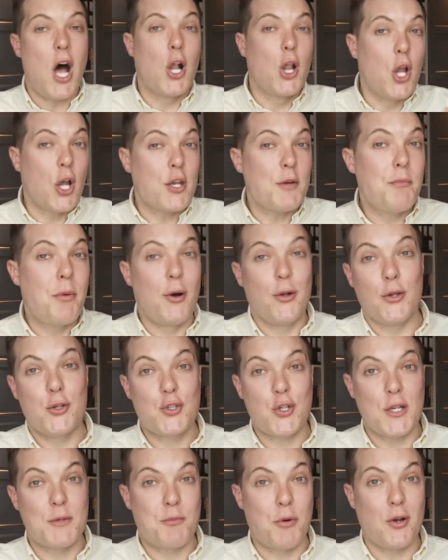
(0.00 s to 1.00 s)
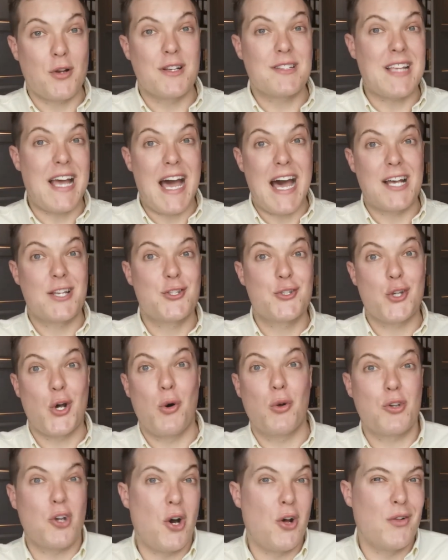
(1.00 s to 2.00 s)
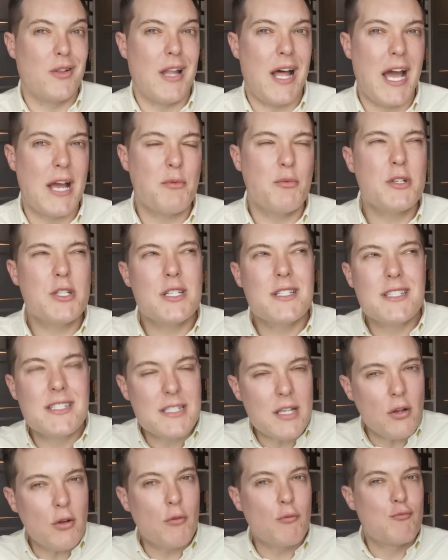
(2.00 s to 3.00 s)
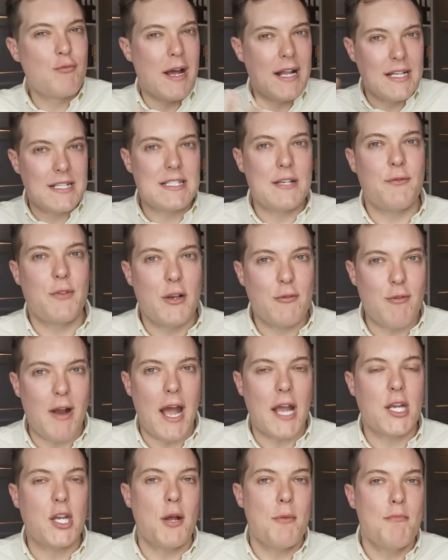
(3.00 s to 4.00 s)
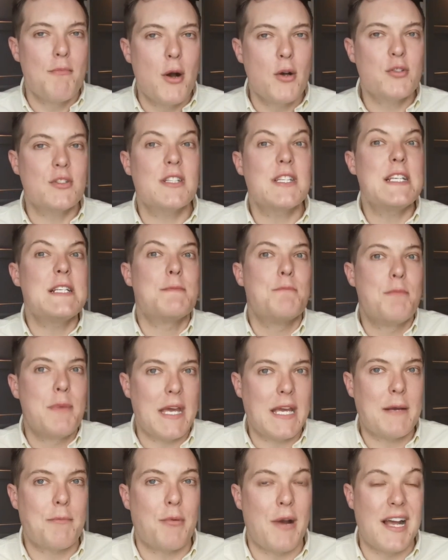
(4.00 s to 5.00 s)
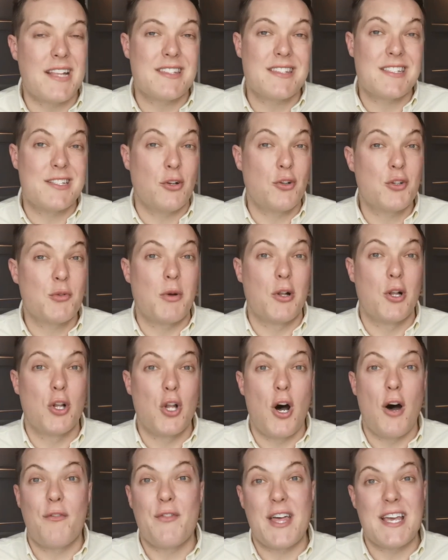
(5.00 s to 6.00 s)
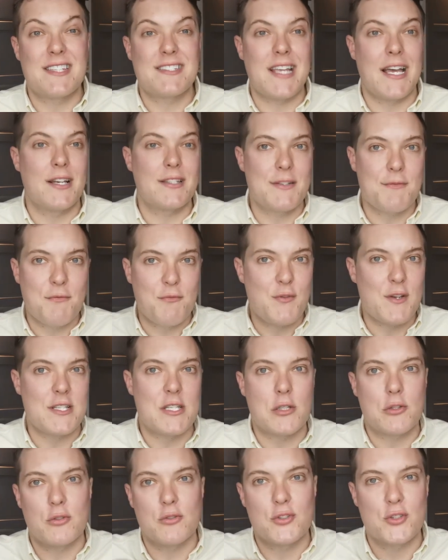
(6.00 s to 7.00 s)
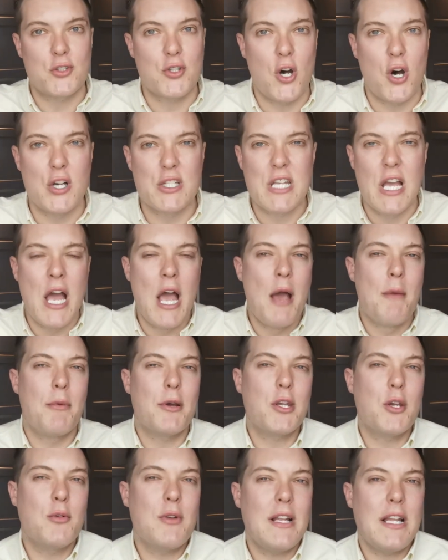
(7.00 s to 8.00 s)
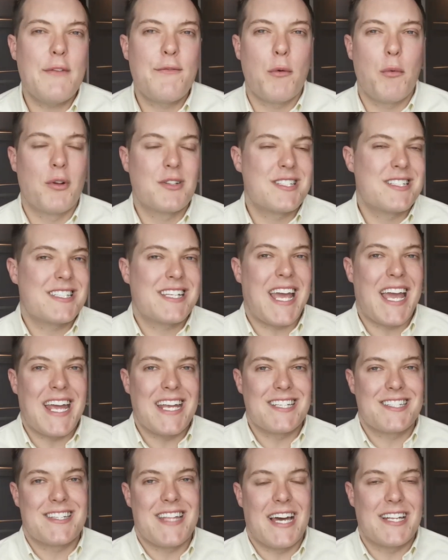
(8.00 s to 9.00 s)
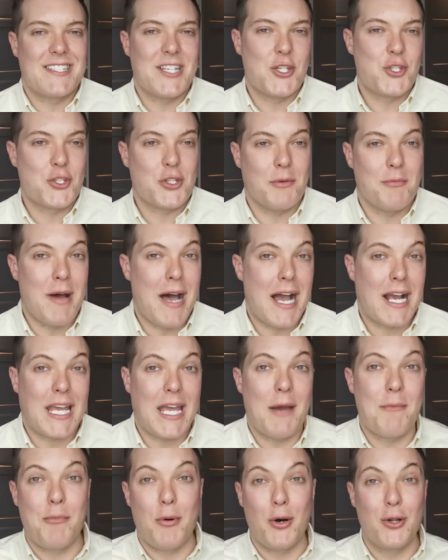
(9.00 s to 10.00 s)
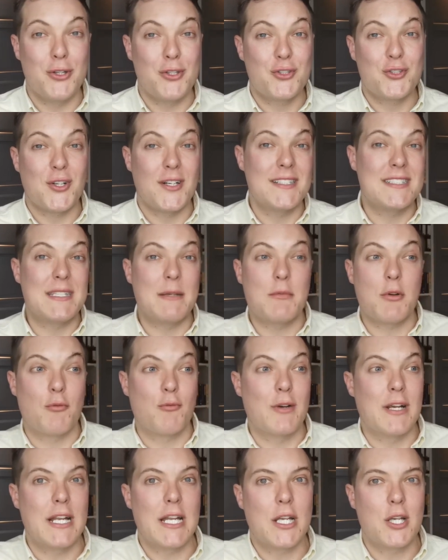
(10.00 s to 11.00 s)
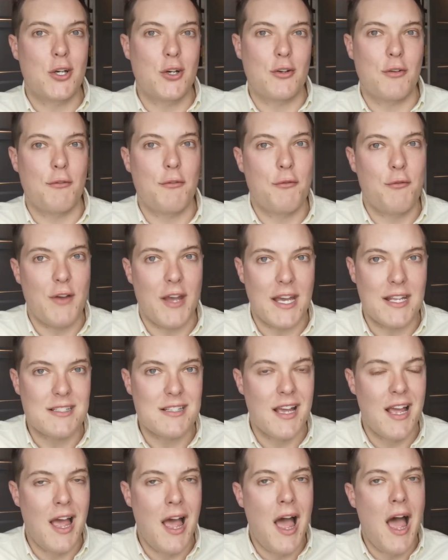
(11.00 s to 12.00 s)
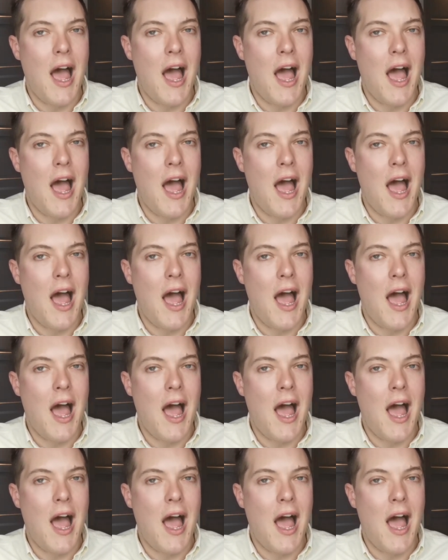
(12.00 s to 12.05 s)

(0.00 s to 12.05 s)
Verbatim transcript: A lot of Paula's Choice products are sold online, which is still relatively rare. You know, most of these big brands still do a lot of their sales in physical stores, but Unilever wanted to get into that digital market and Paula's Choice seemed a really good fit